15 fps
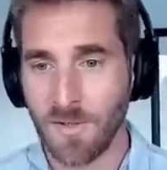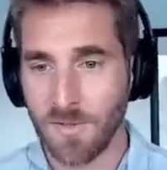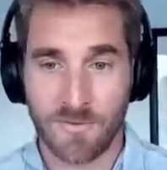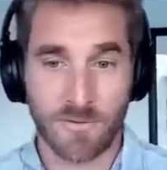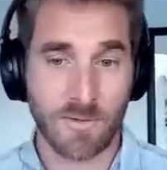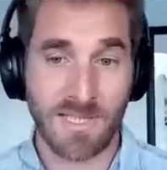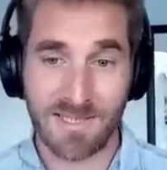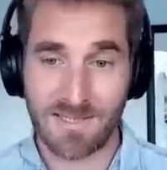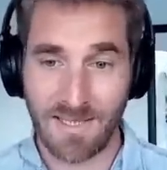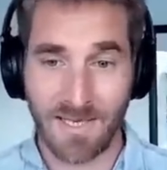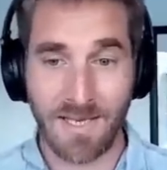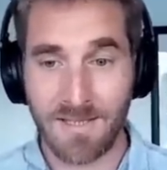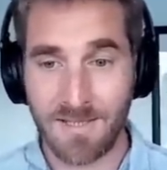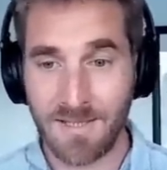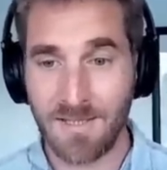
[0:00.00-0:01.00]
so that
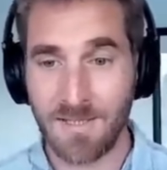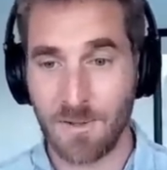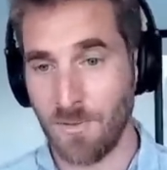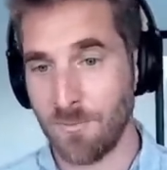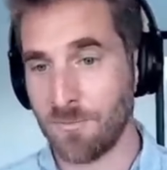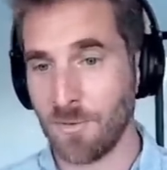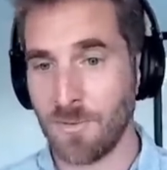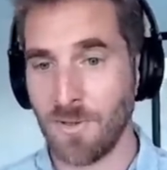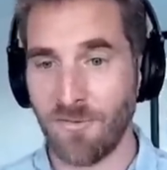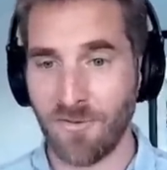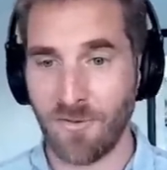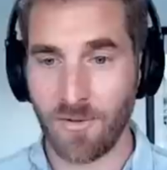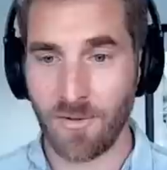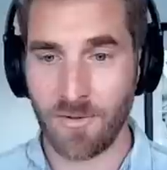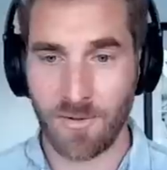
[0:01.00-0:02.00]
any
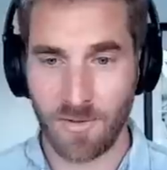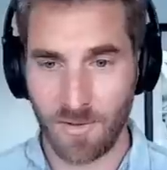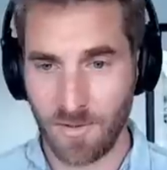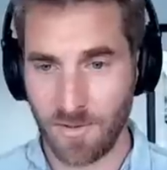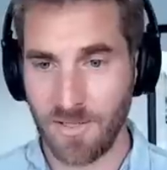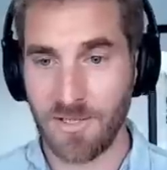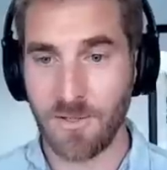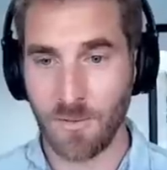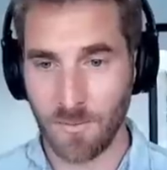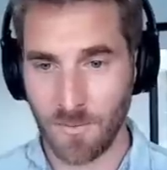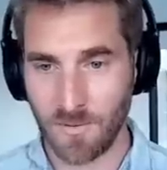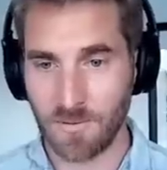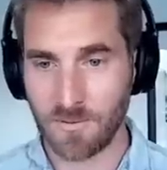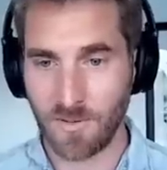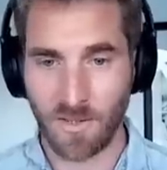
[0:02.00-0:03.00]
cryptographer uh, in the
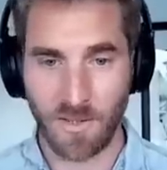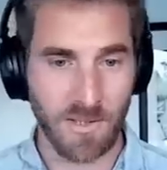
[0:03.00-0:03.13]
world,